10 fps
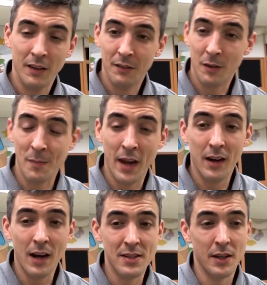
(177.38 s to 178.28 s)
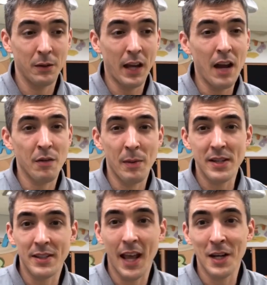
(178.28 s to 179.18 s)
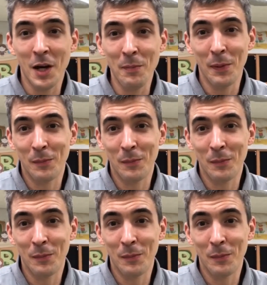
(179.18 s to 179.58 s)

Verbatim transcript: From there, I said, okay, everybody stand up,